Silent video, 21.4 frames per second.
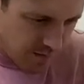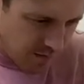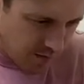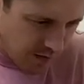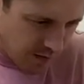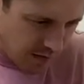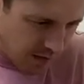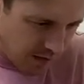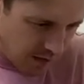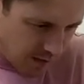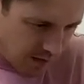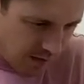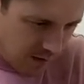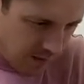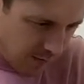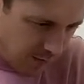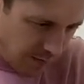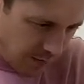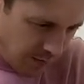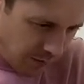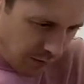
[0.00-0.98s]

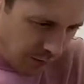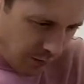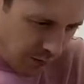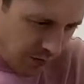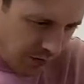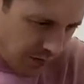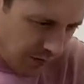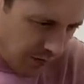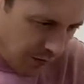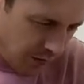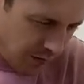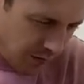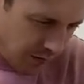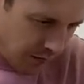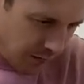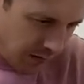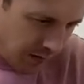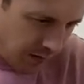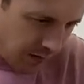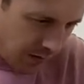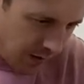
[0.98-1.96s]
you want the roots to
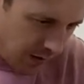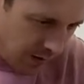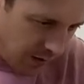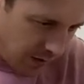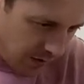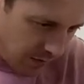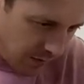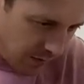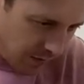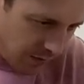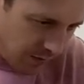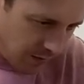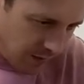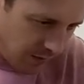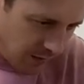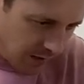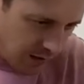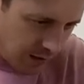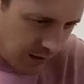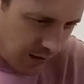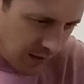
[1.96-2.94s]
be kind of
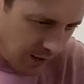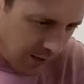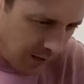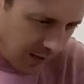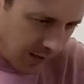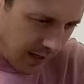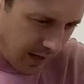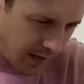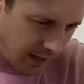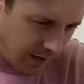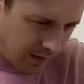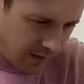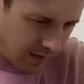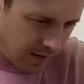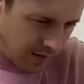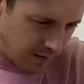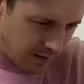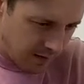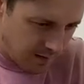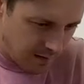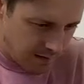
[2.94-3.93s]
coming out
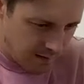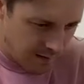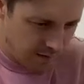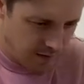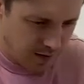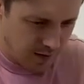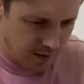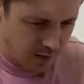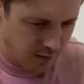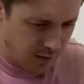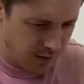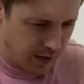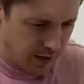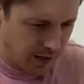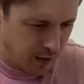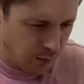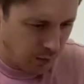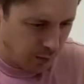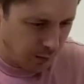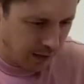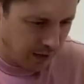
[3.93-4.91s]
in a radial
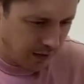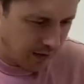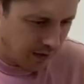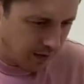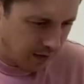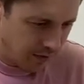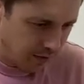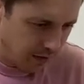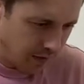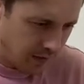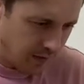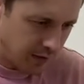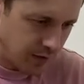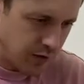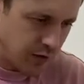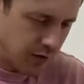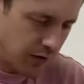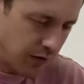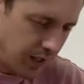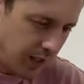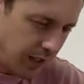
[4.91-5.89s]
pattern around the
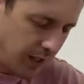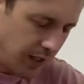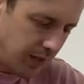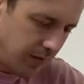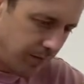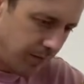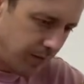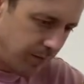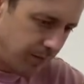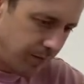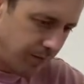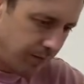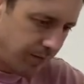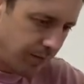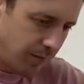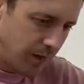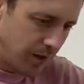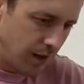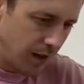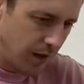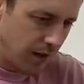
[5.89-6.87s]
tree,
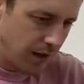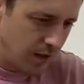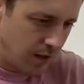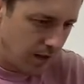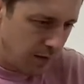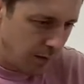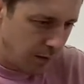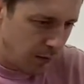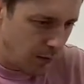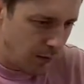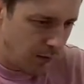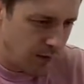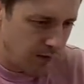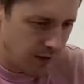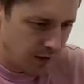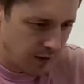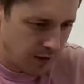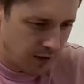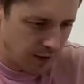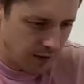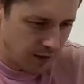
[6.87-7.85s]

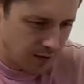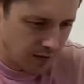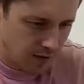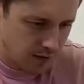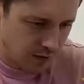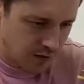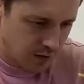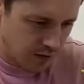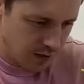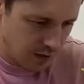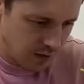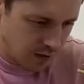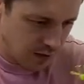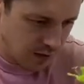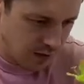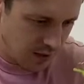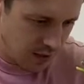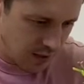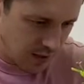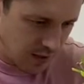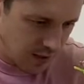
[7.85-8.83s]
perpendicular to the trunk.
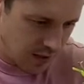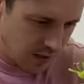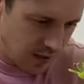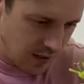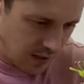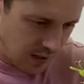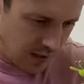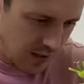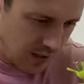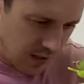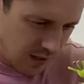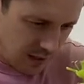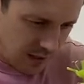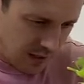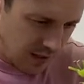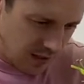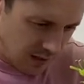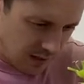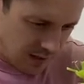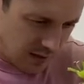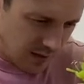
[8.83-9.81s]

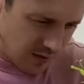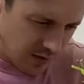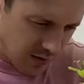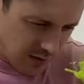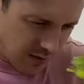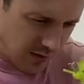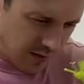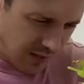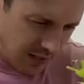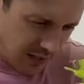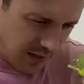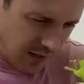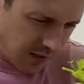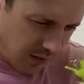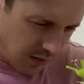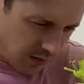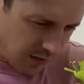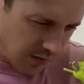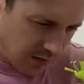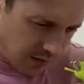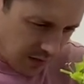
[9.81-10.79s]
So any
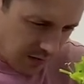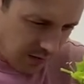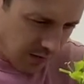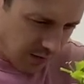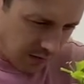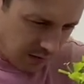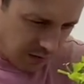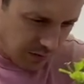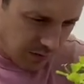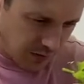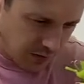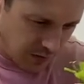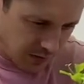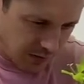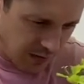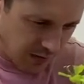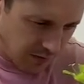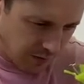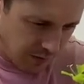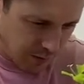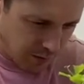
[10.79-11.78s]
crossing roots will just get
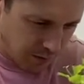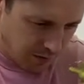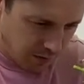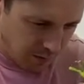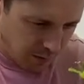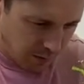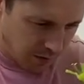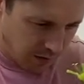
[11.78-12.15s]
ripped off